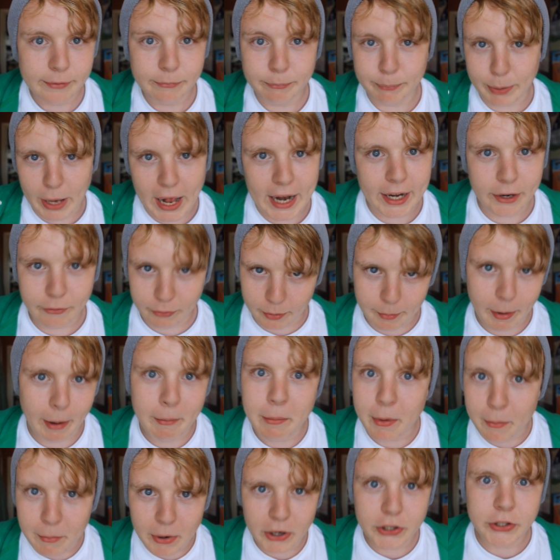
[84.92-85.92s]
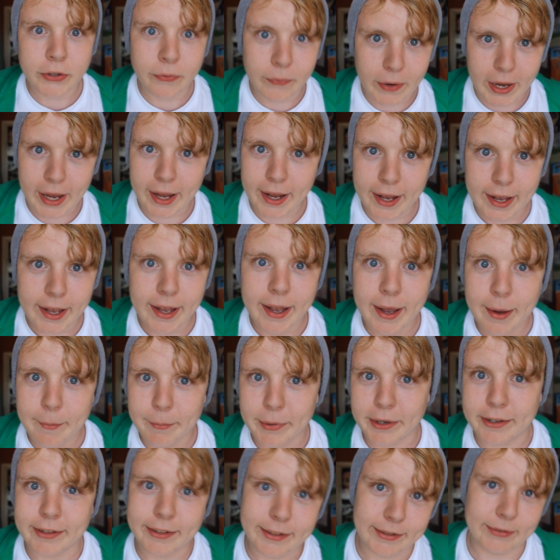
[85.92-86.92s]
barely remember much of it
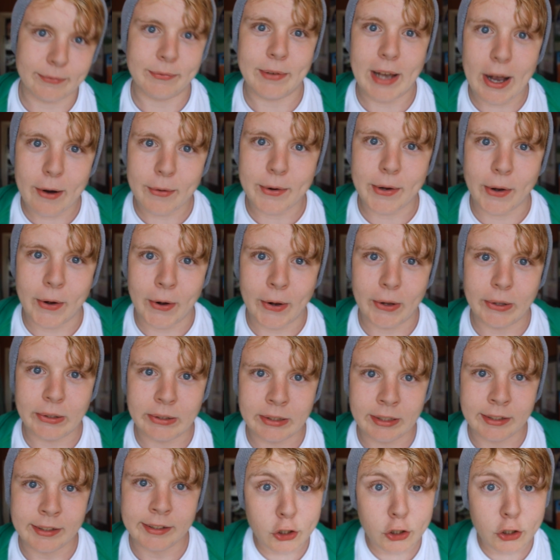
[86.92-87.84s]
because of alcohol.